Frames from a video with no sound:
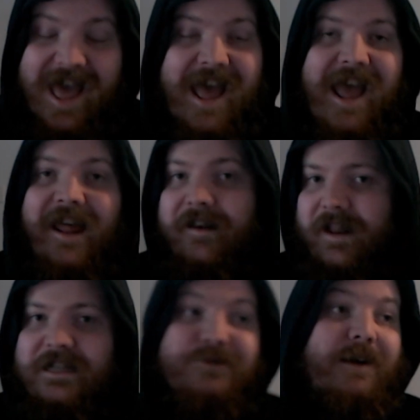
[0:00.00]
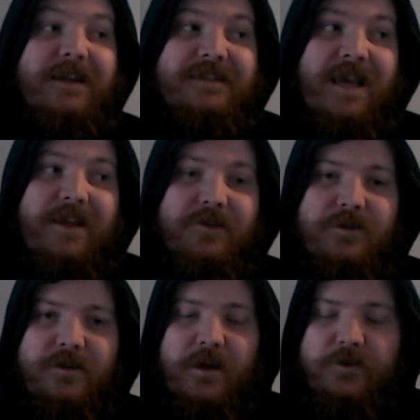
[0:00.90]
And that's why I
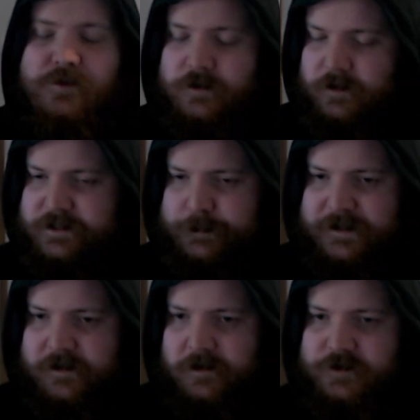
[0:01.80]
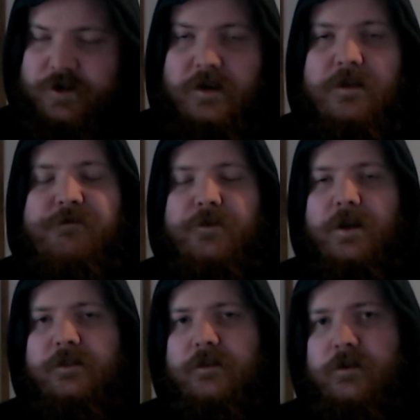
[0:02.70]
took on this particular journey
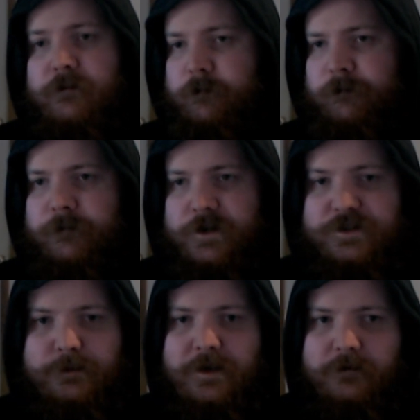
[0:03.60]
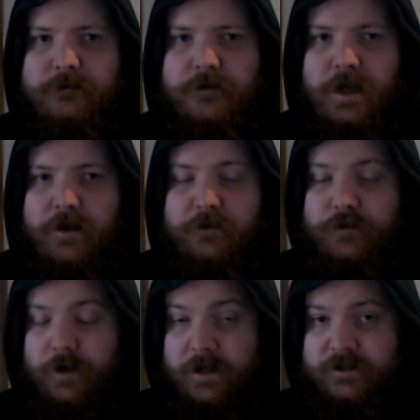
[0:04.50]
throughout the first month,
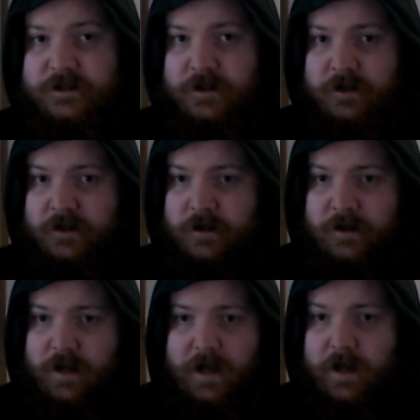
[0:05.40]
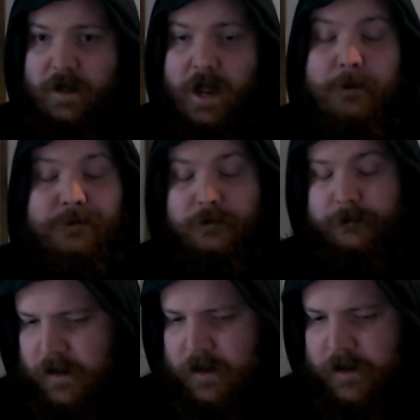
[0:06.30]
throughout April.
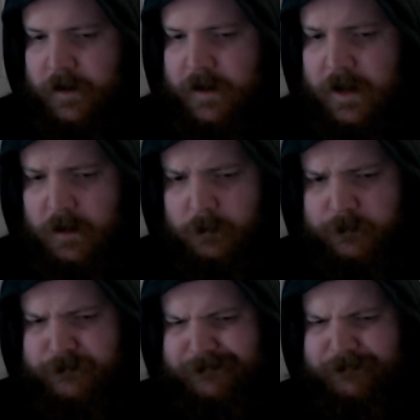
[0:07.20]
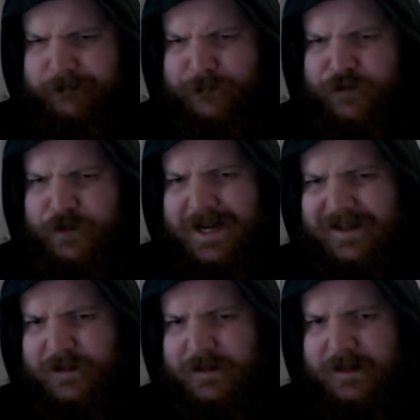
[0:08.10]
Now,
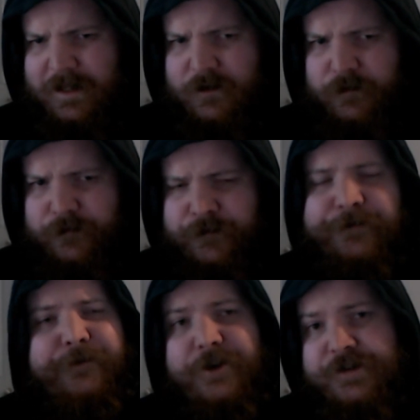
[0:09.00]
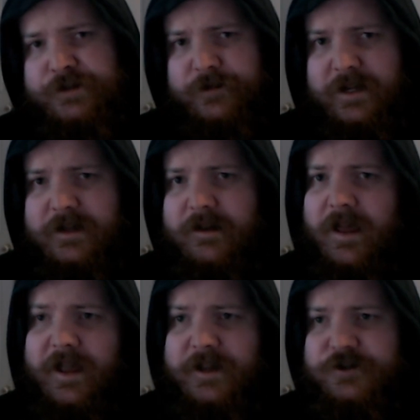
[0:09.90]
throughout the first 3
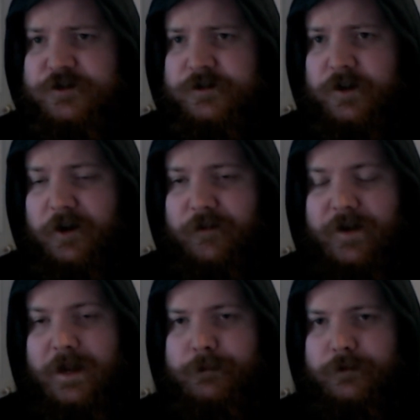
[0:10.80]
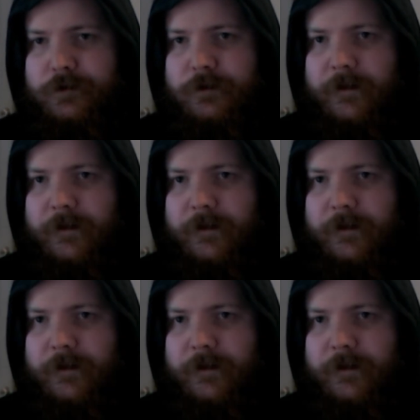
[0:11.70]
days of April,